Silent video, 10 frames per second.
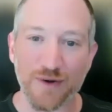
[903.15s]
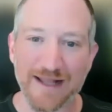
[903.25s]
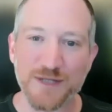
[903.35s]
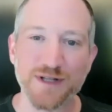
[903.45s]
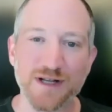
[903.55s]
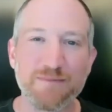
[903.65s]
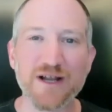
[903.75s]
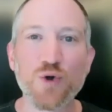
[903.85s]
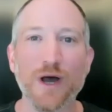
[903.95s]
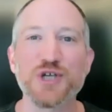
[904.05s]
And that's where their
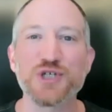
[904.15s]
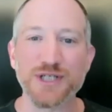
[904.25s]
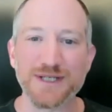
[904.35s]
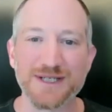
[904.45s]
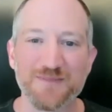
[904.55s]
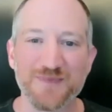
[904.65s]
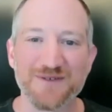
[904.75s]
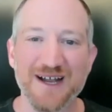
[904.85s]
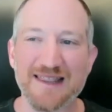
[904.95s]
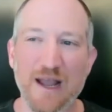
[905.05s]
big question is,
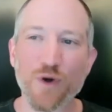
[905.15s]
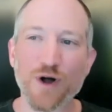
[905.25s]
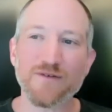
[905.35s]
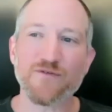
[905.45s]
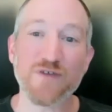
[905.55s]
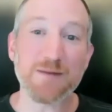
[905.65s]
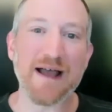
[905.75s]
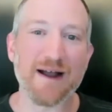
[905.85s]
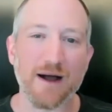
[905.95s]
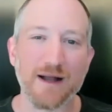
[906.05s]
right? They want
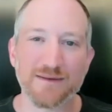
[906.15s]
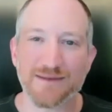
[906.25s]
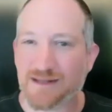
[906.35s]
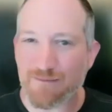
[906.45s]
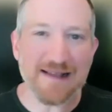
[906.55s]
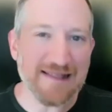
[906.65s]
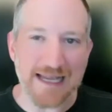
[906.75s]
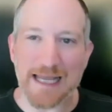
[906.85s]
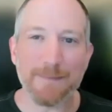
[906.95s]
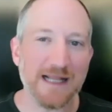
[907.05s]
feedback on the big
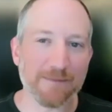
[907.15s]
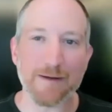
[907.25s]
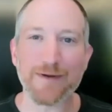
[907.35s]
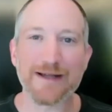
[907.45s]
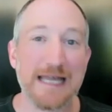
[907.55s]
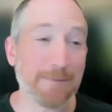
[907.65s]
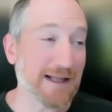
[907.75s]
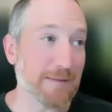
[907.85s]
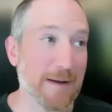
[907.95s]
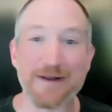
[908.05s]
thing keeping them up, keeping
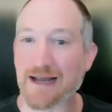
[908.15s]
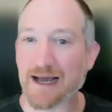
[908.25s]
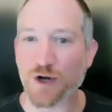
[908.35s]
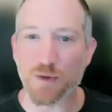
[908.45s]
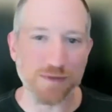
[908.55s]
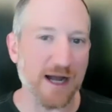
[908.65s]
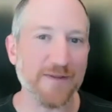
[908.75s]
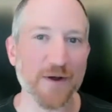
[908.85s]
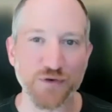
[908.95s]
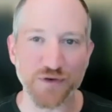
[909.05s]
them up at night or
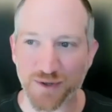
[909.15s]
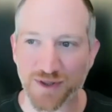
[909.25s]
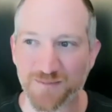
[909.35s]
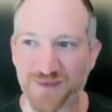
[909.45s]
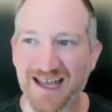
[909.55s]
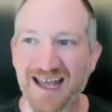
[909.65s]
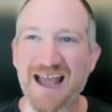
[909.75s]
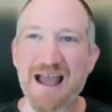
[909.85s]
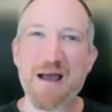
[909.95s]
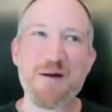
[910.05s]
blocking their growth.
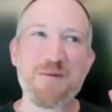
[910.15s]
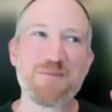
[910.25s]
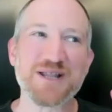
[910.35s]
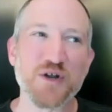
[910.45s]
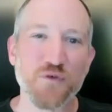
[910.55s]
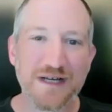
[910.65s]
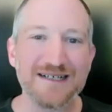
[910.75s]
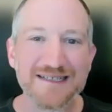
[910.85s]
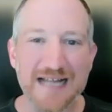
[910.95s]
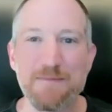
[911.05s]
But the
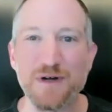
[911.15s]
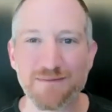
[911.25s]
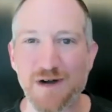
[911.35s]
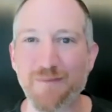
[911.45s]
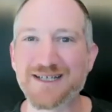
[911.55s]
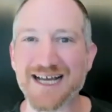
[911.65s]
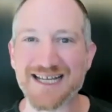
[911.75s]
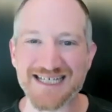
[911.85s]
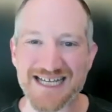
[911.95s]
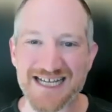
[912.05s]
real light bulb moments I
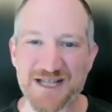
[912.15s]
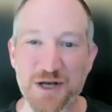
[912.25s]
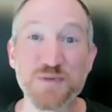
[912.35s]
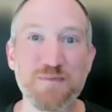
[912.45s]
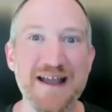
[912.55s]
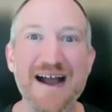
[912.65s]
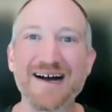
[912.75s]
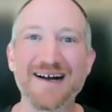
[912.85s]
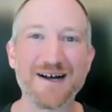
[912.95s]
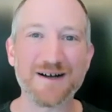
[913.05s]
see, those big
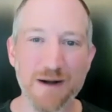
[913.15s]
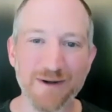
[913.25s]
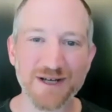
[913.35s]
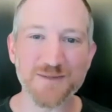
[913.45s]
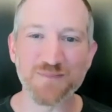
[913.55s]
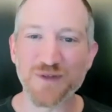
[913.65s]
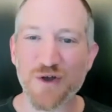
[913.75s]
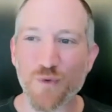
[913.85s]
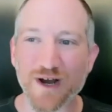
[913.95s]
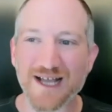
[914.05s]
aha moments
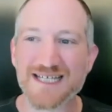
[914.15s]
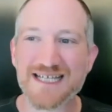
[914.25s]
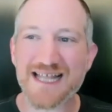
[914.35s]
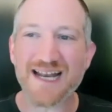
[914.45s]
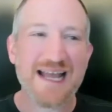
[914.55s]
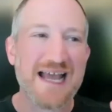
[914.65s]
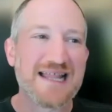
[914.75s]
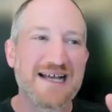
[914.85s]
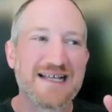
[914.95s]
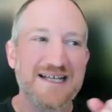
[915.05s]
where I see that,
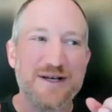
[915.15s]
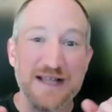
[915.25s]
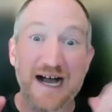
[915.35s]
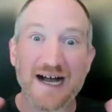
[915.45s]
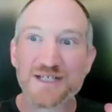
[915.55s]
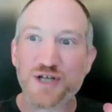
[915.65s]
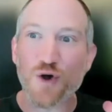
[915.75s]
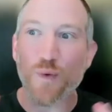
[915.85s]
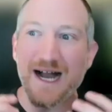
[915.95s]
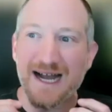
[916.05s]
that, that you know, the eyes go
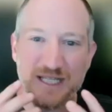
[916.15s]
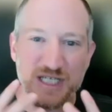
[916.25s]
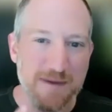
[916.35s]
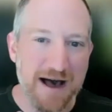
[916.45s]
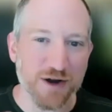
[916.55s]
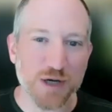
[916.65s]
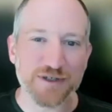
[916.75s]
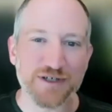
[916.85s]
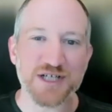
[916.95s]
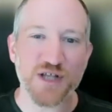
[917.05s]
wide, the smile creep
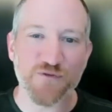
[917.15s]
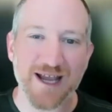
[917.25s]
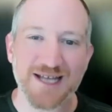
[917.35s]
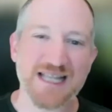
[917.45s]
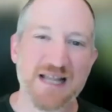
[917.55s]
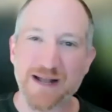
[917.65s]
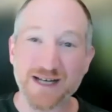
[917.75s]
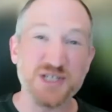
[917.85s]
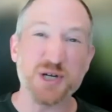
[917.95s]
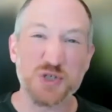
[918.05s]
across the face, and the pen
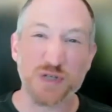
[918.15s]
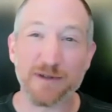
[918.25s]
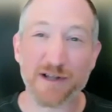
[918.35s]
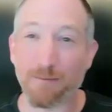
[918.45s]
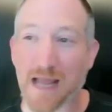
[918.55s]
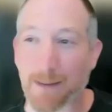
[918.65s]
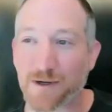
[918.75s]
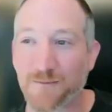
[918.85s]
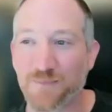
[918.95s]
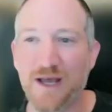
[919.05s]
starts scribbling on
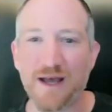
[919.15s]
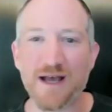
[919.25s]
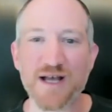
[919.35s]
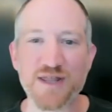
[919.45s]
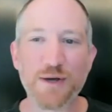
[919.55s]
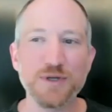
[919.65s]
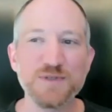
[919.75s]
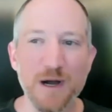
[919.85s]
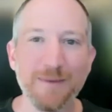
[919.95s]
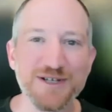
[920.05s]
paper, those
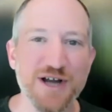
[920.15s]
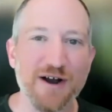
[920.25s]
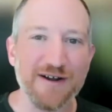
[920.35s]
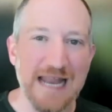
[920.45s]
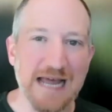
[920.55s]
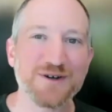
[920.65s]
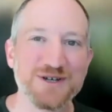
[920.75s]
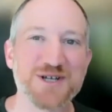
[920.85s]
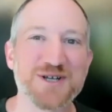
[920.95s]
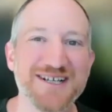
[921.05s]
moments are never
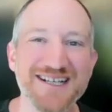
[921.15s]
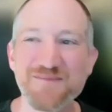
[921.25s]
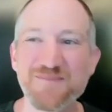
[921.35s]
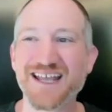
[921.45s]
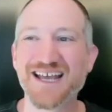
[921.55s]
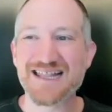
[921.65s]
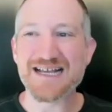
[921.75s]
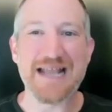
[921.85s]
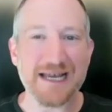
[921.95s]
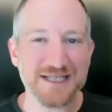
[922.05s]
during the
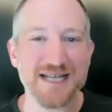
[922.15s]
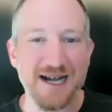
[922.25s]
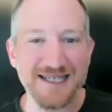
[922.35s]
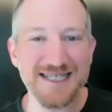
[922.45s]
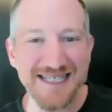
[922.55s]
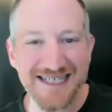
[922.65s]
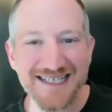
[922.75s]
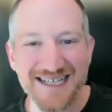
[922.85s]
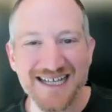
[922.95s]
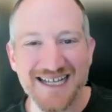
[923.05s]
guest's hot seat.
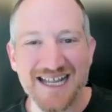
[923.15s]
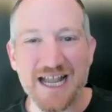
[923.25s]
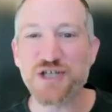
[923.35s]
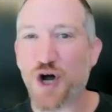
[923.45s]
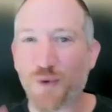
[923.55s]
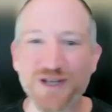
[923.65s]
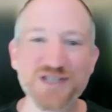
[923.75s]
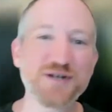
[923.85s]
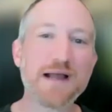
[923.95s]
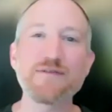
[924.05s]
It's always
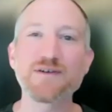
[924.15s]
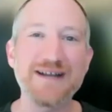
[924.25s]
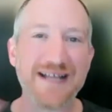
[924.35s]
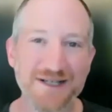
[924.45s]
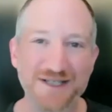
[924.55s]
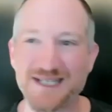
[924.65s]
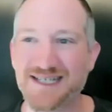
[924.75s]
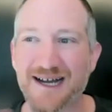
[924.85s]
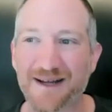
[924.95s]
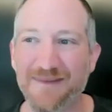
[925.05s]
during everybody else's
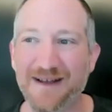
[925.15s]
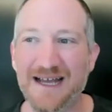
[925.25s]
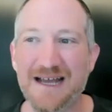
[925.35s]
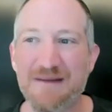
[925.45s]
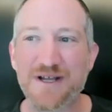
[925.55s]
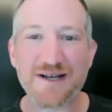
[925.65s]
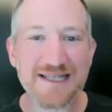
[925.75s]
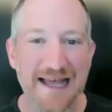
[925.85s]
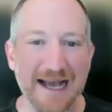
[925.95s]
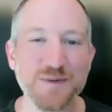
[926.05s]
time because
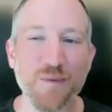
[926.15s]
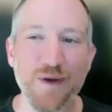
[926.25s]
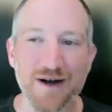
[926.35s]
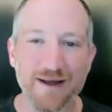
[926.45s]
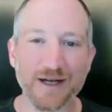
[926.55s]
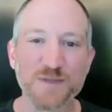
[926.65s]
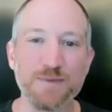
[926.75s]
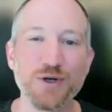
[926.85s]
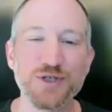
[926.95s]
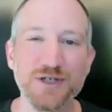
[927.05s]
that's when we all get
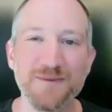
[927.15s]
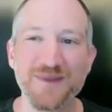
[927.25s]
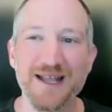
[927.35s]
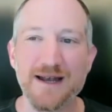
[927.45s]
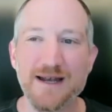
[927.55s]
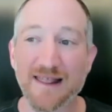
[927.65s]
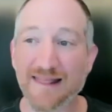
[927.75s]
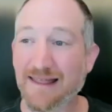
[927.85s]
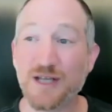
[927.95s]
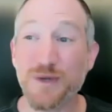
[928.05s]
exposure to the
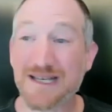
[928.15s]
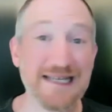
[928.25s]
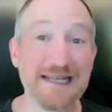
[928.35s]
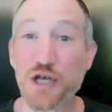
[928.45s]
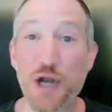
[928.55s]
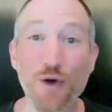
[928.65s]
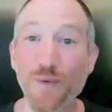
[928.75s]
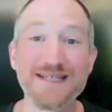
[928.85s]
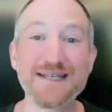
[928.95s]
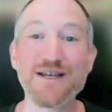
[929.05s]
things we didn't know
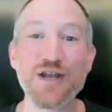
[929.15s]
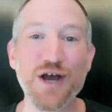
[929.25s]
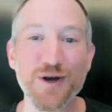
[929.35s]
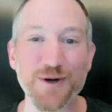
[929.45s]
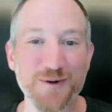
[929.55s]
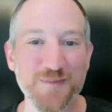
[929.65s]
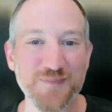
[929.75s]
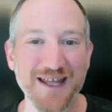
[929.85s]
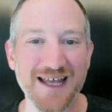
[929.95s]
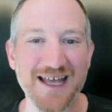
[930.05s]
we didn't know.
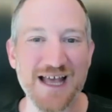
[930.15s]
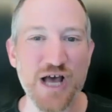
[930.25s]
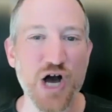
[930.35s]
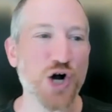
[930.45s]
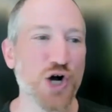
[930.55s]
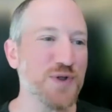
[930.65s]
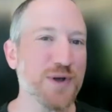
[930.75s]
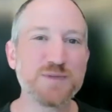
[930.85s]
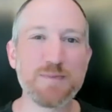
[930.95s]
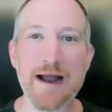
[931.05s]
All
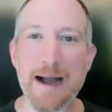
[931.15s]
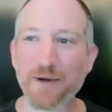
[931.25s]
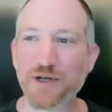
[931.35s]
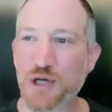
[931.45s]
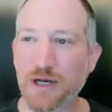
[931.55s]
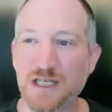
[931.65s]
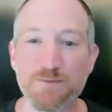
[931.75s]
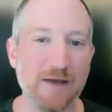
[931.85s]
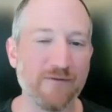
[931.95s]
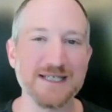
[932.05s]
those big opportunities,
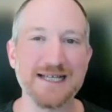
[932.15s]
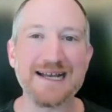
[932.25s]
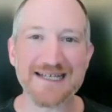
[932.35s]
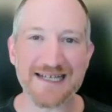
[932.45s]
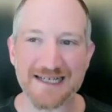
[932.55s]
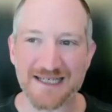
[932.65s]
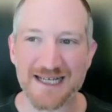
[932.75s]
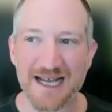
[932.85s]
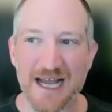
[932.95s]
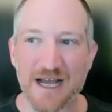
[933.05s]
pivots, and ideas
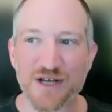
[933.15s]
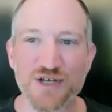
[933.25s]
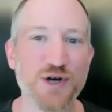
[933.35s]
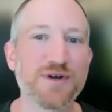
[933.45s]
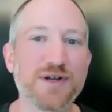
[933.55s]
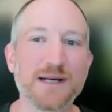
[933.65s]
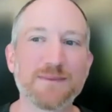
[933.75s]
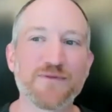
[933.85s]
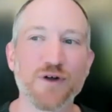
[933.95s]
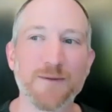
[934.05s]
don't come
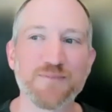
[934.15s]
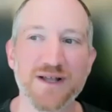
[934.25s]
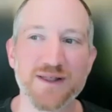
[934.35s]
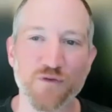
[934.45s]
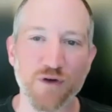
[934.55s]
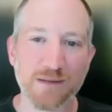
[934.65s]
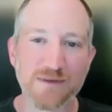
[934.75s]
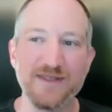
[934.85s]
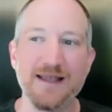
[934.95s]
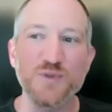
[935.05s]
from the realm
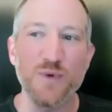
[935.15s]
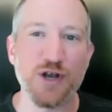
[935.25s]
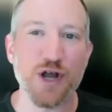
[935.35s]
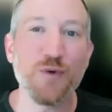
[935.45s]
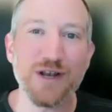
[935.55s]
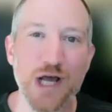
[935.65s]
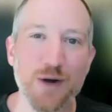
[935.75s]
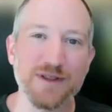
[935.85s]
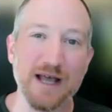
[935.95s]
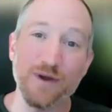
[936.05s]
of things we know we know
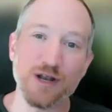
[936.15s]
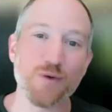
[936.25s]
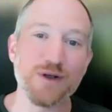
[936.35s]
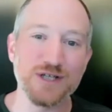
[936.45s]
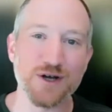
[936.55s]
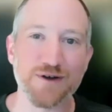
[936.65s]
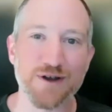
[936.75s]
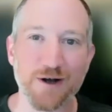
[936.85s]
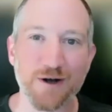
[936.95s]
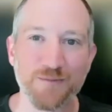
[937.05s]
or that we know we don't
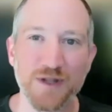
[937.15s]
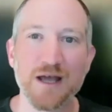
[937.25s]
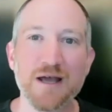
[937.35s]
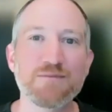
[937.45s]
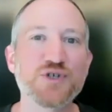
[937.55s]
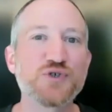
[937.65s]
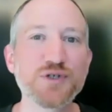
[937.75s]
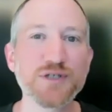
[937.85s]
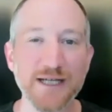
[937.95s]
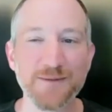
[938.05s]
know, but
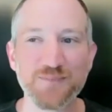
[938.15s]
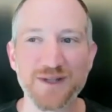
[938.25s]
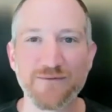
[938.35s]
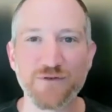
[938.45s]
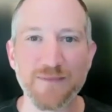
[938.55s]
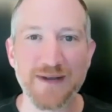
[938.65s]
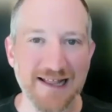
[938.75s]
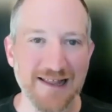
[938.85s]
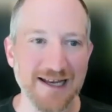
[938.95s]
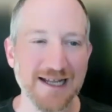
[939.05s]
truly from
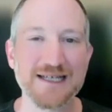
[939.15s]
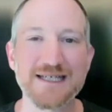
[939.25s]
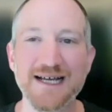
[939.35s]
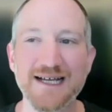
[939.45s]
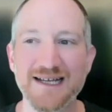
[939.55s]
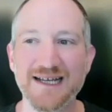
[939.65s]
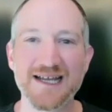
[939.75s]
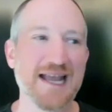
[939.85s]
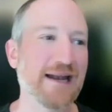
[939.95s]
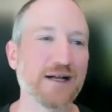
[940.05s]
getting that insight
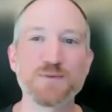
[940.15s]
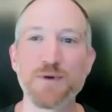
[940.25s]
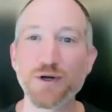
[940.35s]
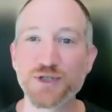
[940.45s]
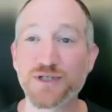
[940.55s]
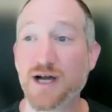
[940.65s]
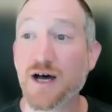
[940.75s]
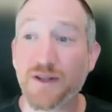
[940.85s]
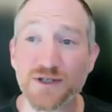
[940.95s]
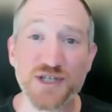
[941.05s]
and exposure to
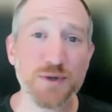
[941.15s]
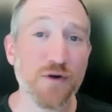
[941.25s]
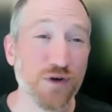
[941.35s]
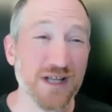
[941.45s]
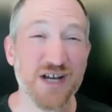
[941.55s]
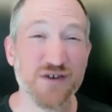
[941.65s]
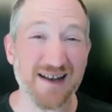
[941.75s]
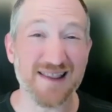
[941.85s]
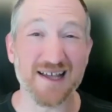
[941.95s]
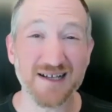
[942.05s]
others doing really
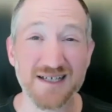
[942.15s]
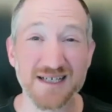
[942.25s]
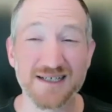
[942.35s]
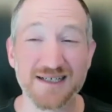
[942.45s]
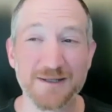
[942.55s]
great things.